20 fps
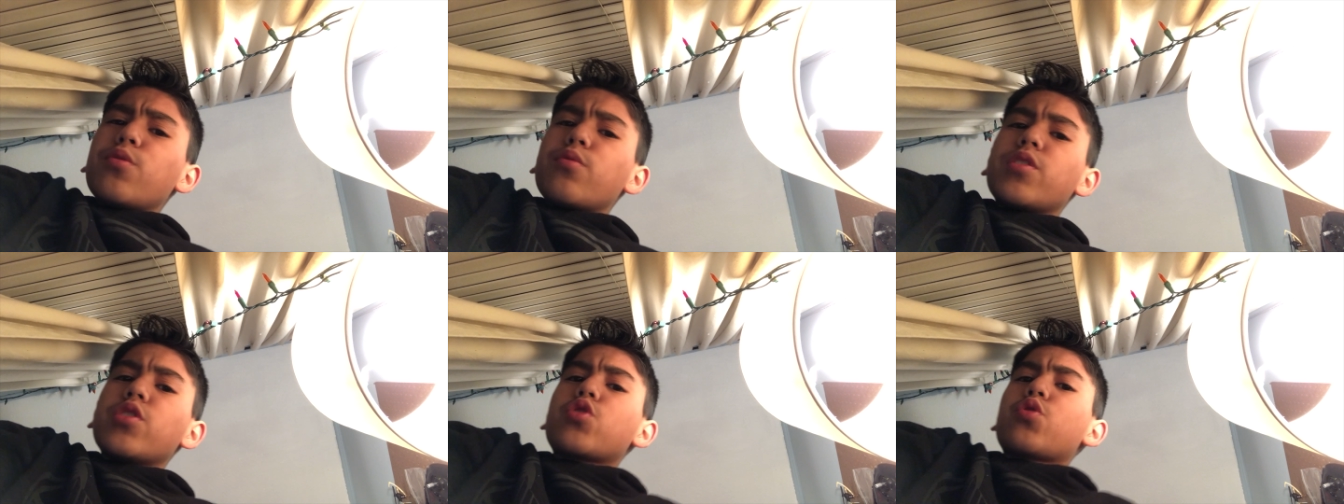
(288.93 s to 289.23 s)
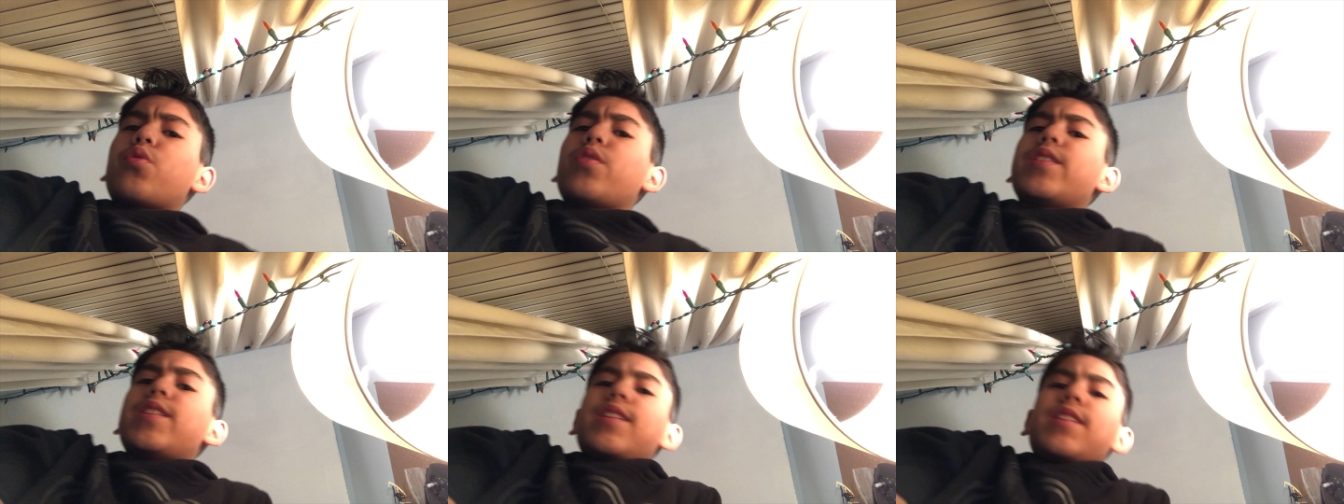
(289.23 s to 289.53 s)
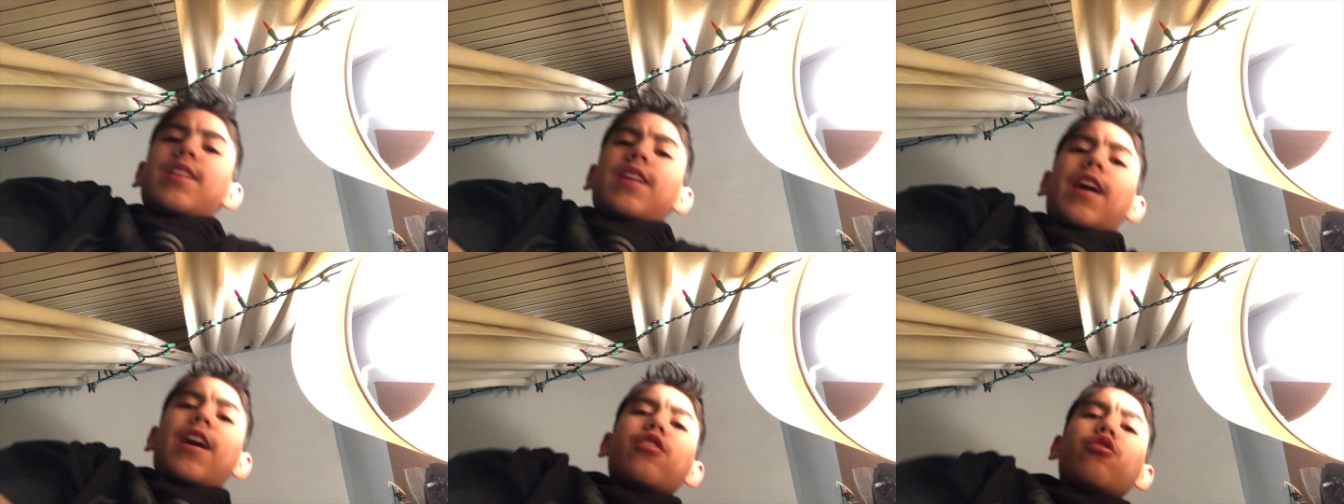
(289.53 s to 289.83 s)
you enjoyed it
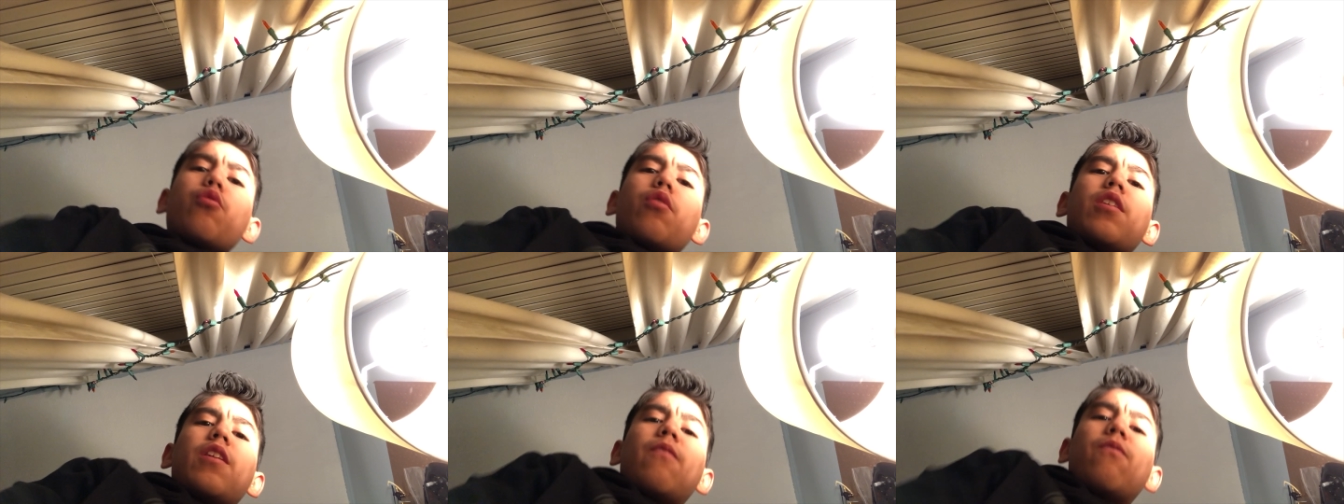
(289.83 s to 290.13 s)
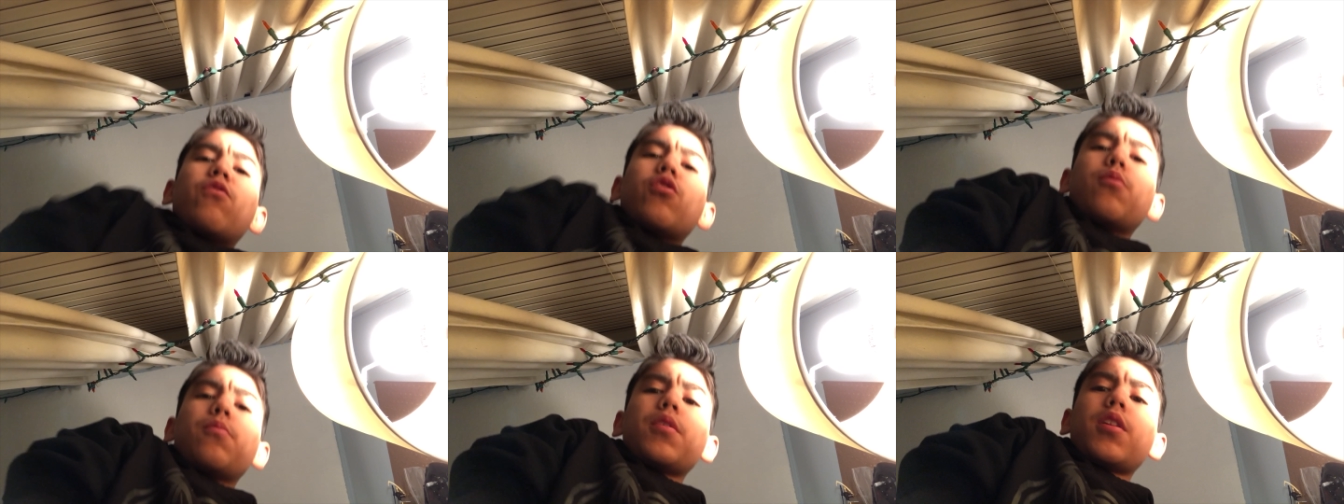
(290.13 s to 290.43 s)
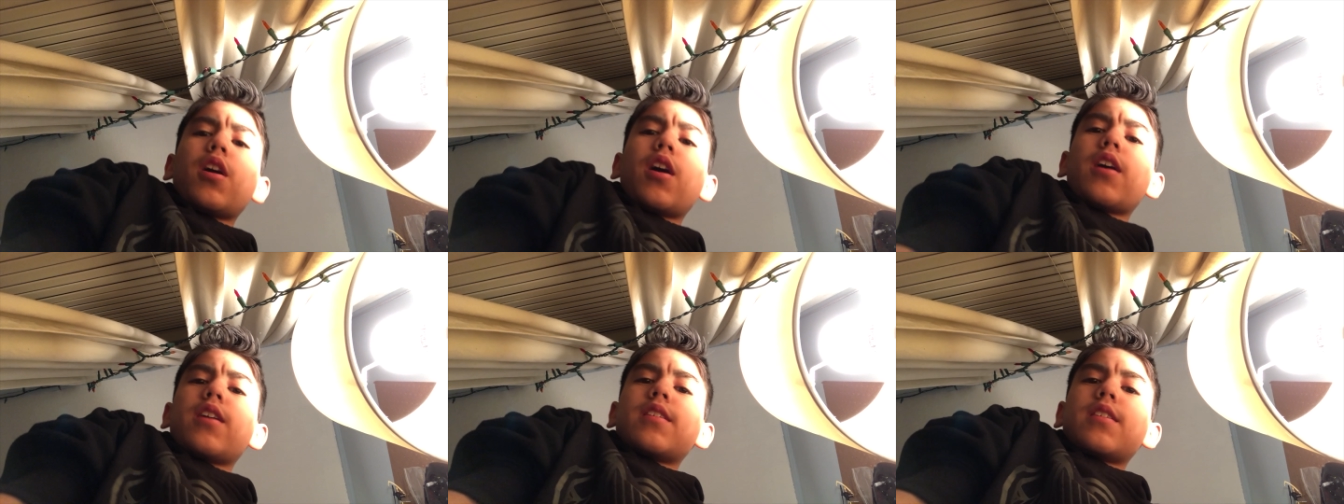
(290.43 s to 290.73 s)
i know i didn't film a
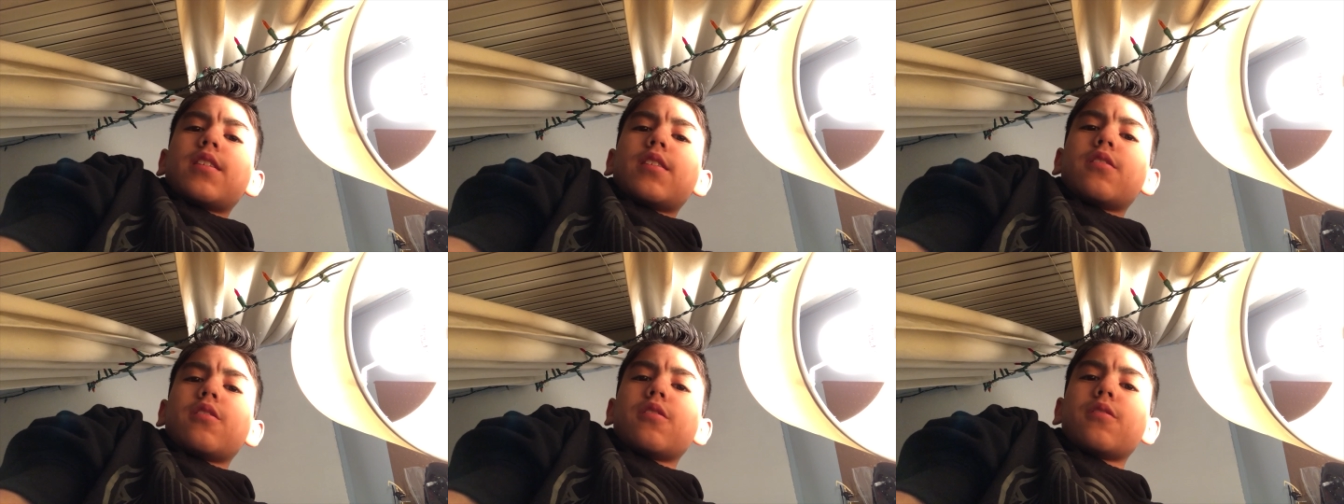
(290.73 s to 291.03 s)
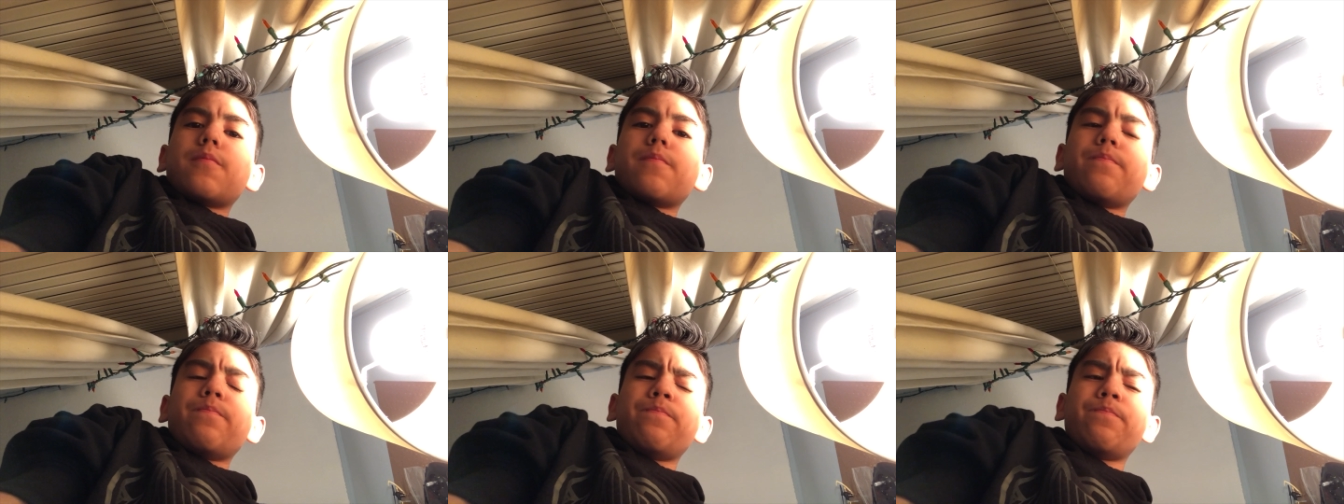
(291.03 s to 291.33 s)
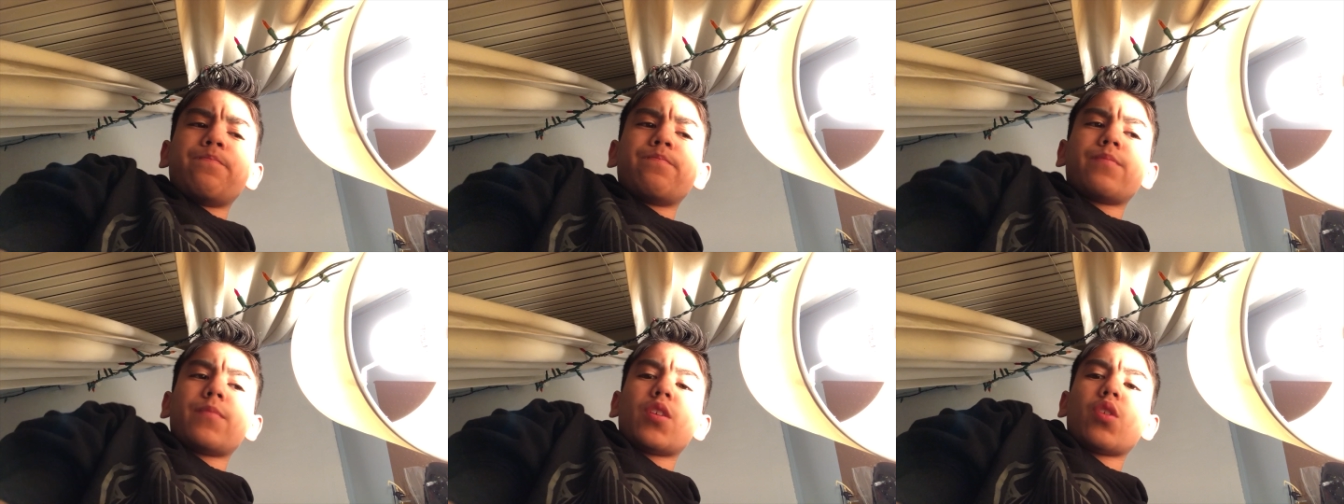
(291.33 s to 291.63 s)
lot um
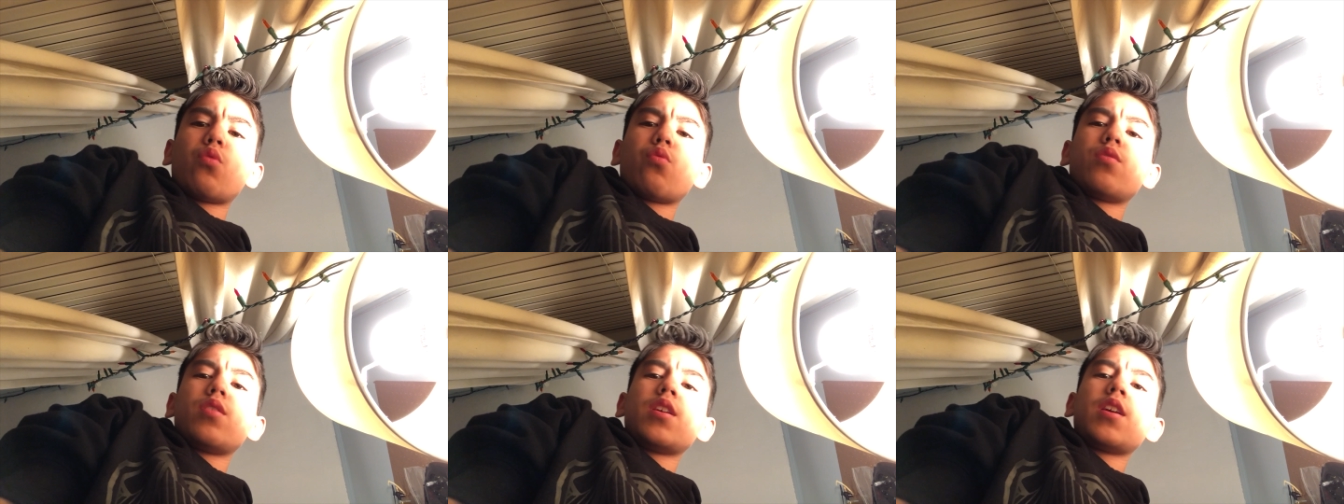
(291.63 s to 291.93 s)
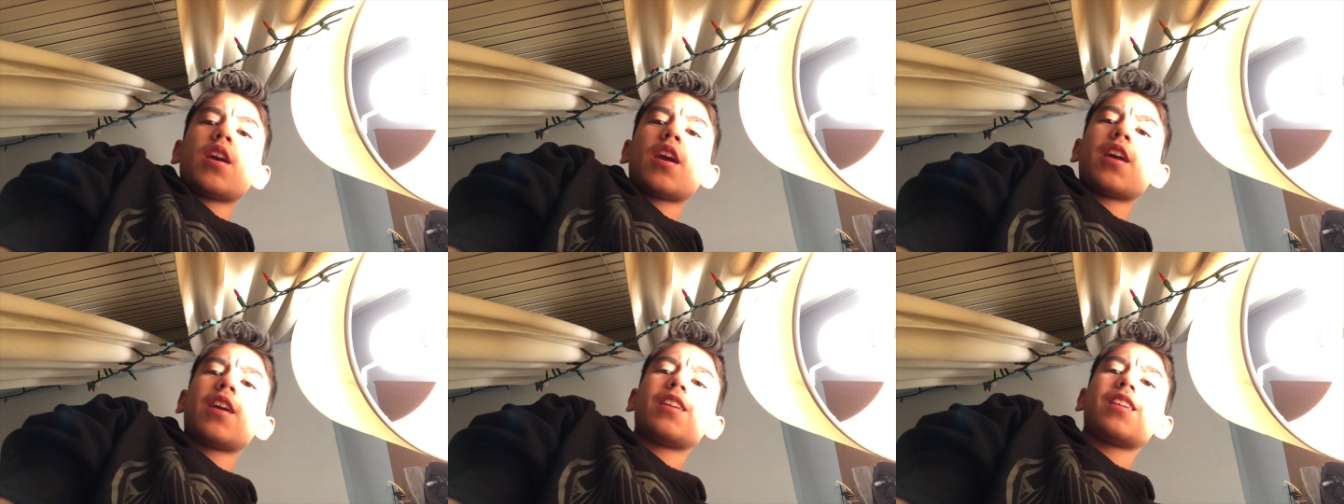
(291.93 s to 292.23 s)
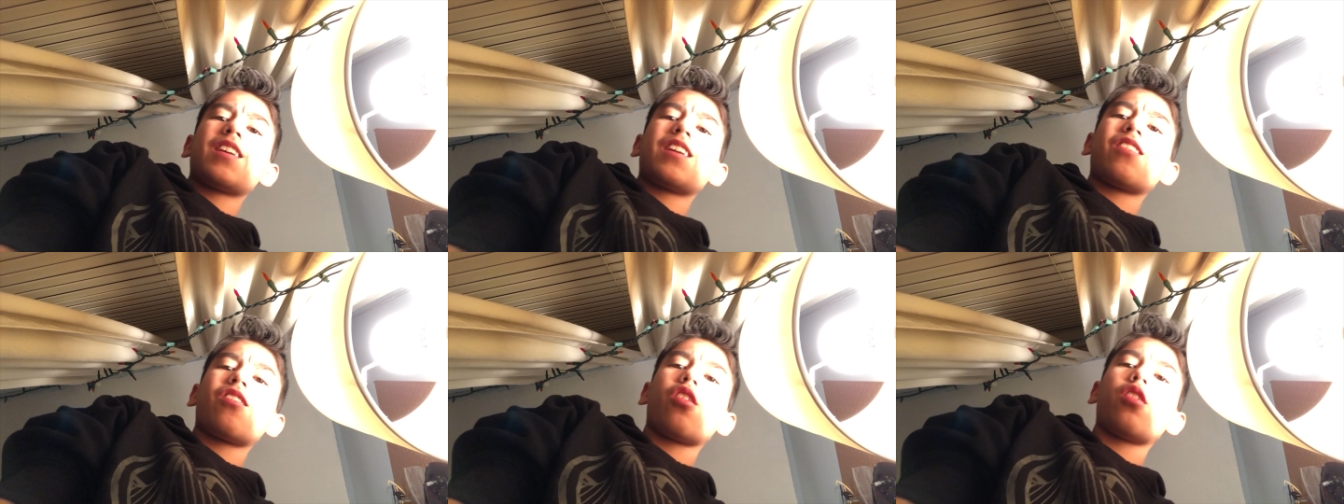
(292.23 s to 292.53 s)
we ate at